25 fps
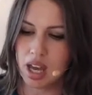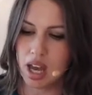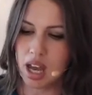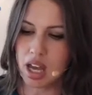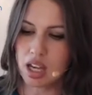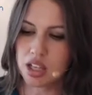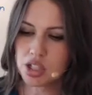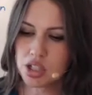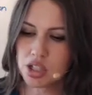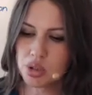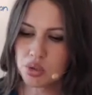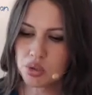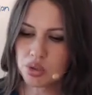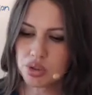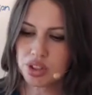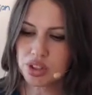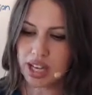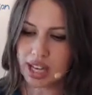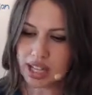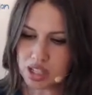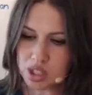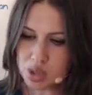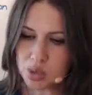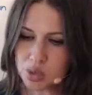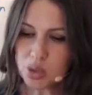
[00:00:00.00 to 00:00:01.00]
And so
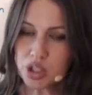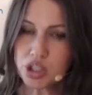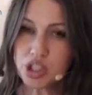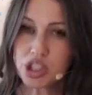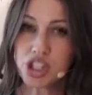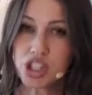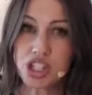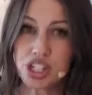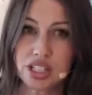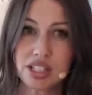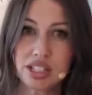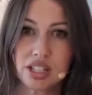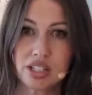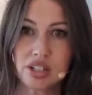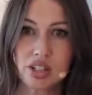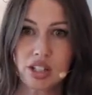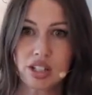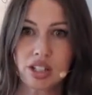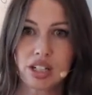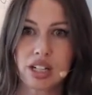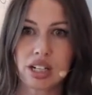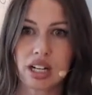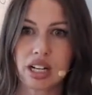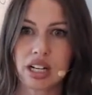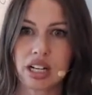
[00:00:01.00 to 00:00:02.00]
that's where she
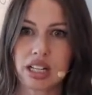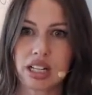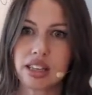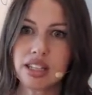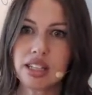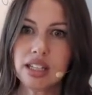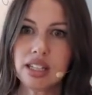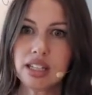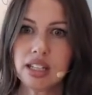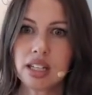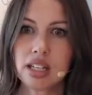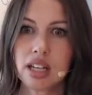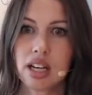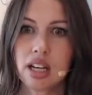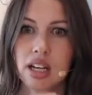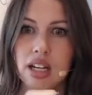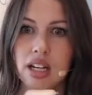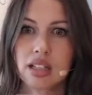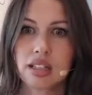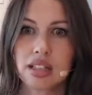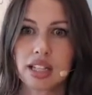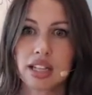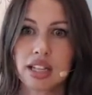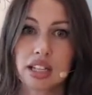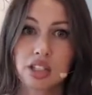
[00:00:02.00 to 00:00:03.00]
started. And I think,
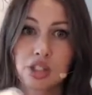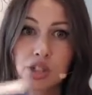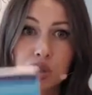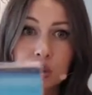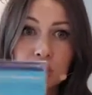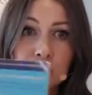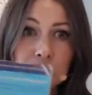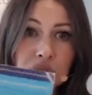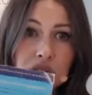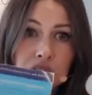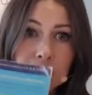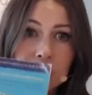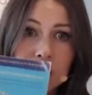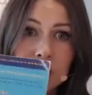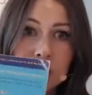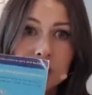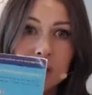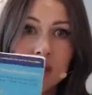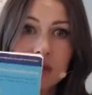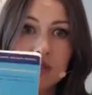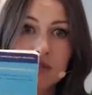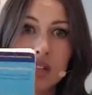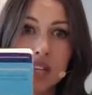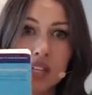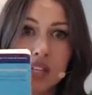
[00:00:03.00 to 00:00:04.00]
I truly
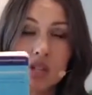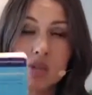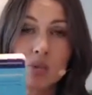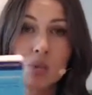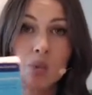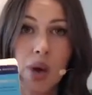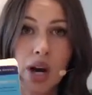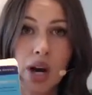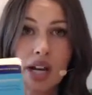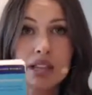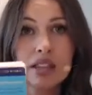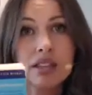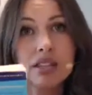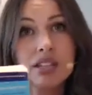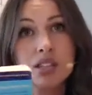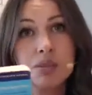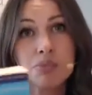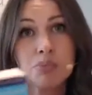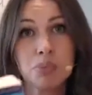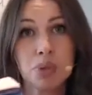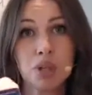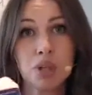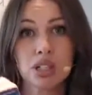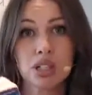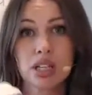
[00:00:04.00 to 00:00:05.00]
believe that's why this
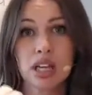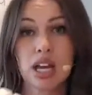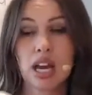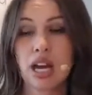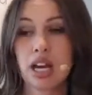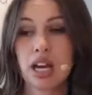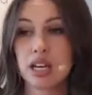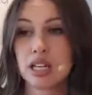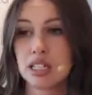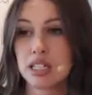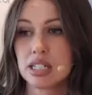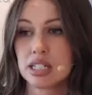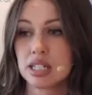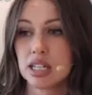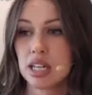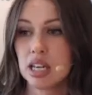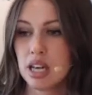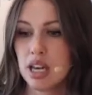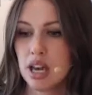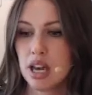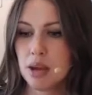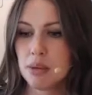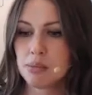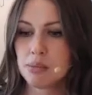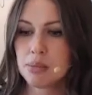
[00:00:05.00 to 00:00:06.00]
book has
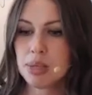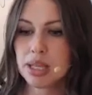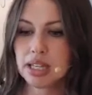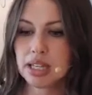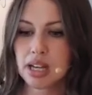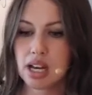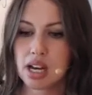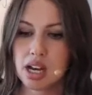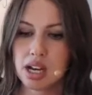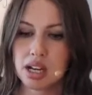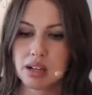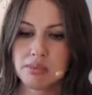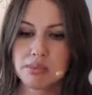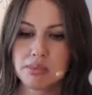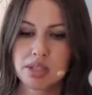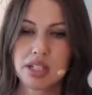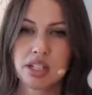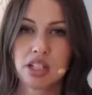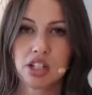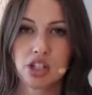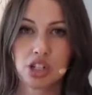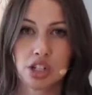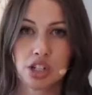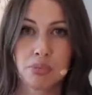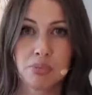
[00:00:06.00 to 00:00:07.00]
become
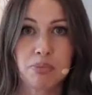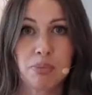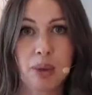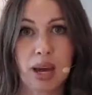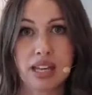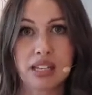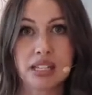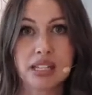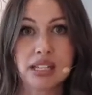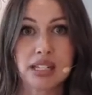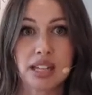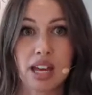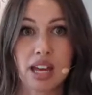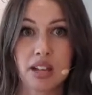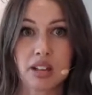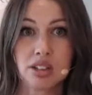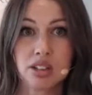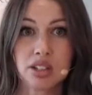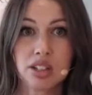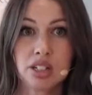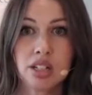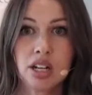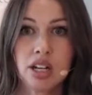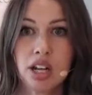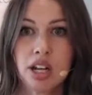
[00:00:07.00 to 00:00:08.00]
such a
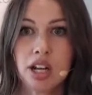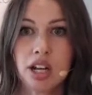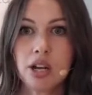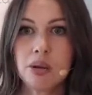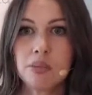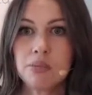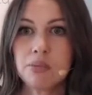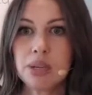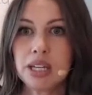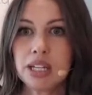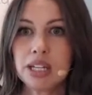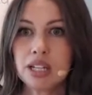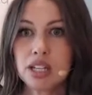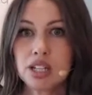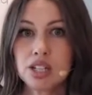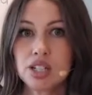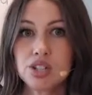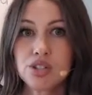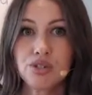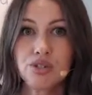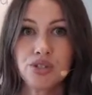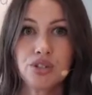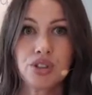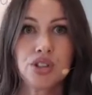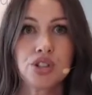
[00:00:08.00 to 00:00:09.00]
bestseller,
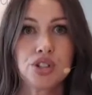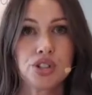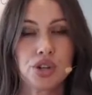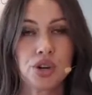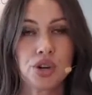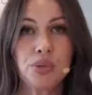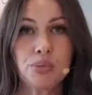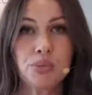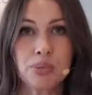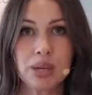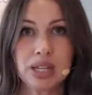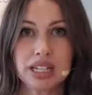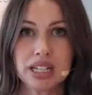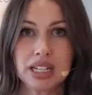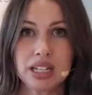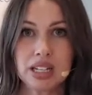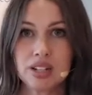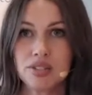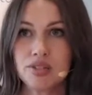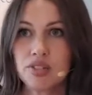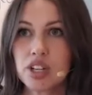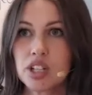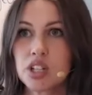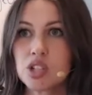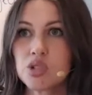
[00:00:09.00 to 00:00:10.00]
because for so many
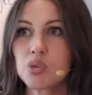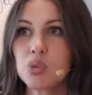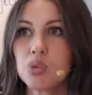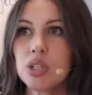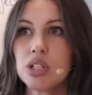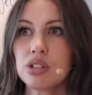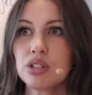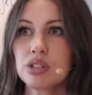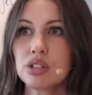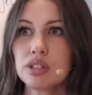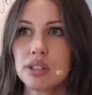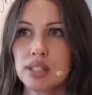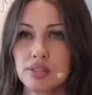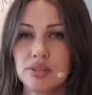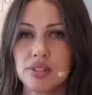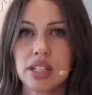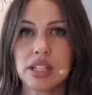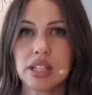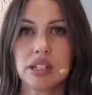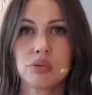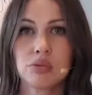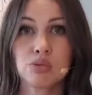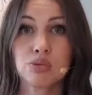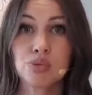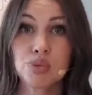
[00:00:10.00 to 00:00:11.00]
of us, we are
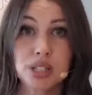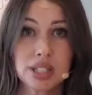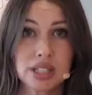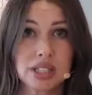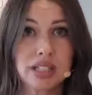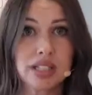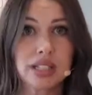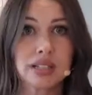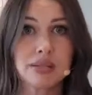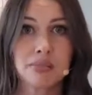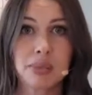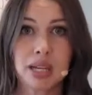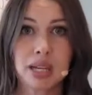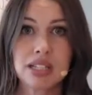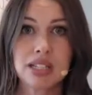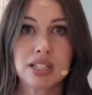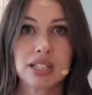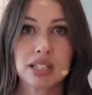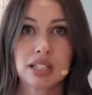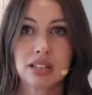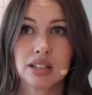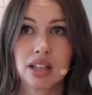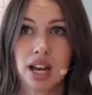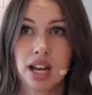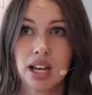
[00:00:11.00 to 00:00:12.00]
living really
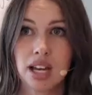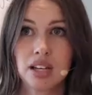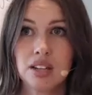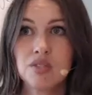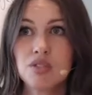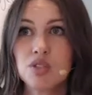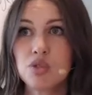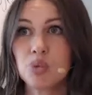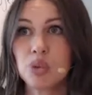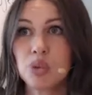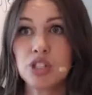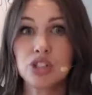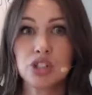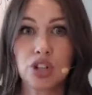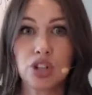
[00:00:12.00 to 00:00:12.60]
amazing lives.